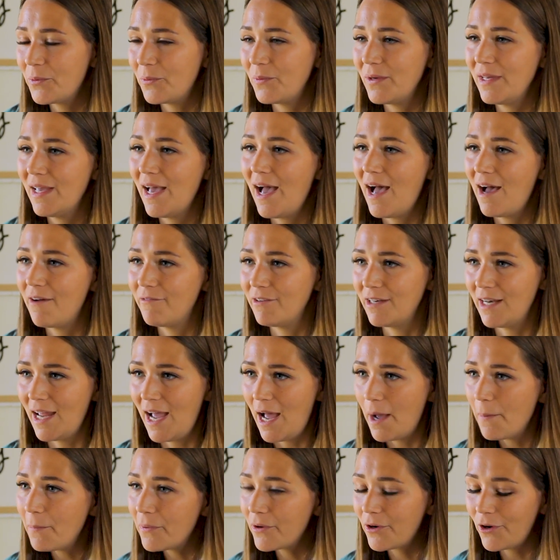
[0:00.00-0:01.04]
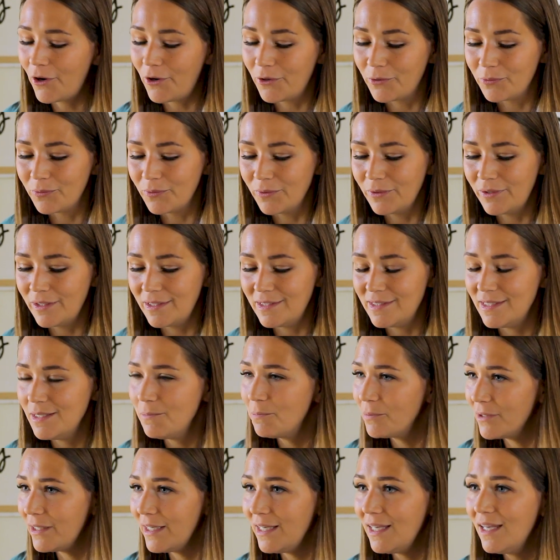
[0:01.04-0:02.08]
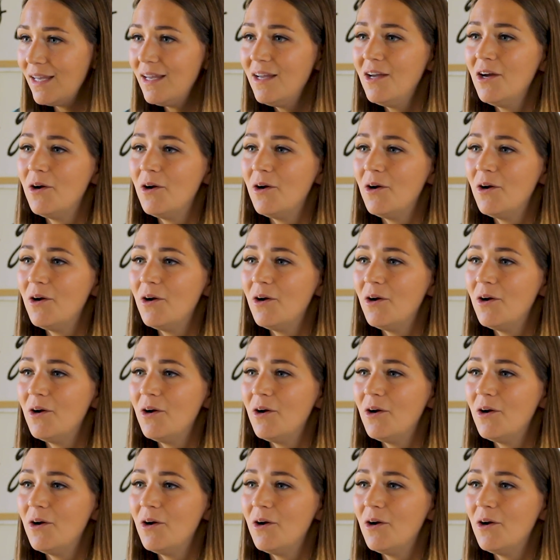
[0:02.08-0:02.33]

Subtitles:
we have an app called Rooted Deeply.